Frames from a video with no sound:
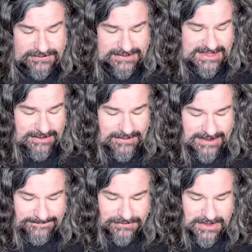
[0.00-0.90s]
do it that
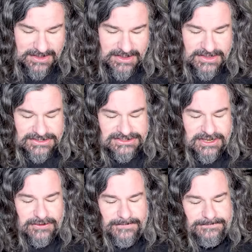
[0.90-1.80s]
way.
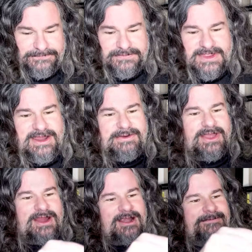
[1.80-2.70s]
So here
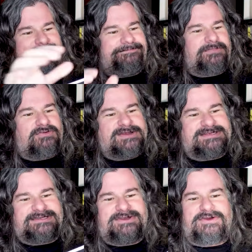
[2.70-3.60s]
we are, 360